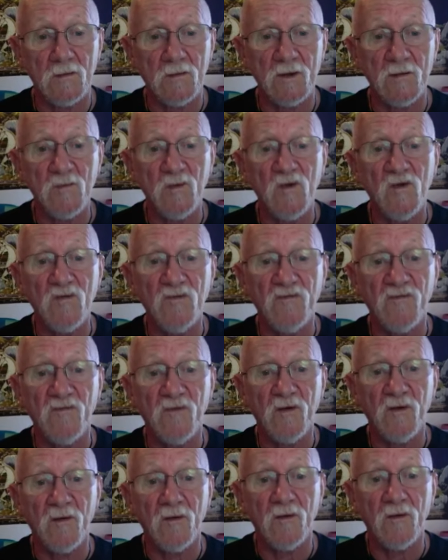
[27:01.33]
we move
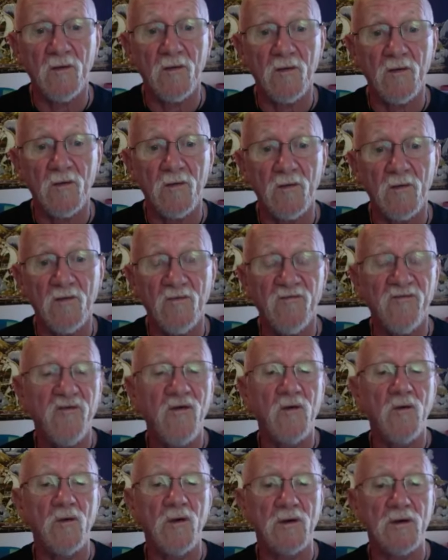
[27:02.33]

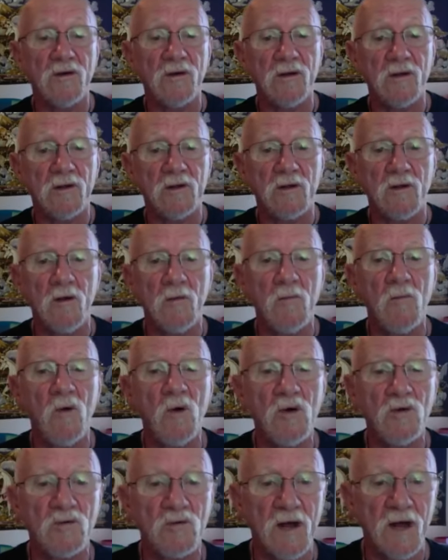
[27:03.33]
forward
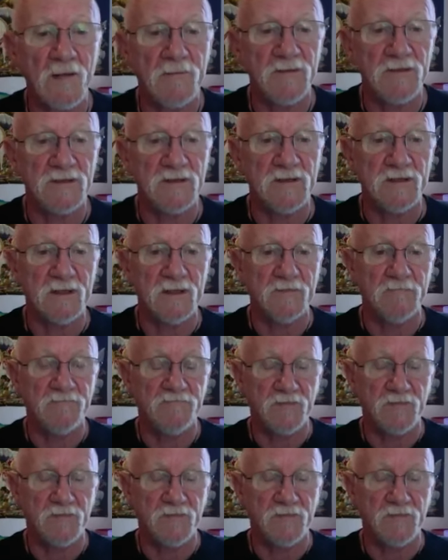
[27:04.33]
more rapidly,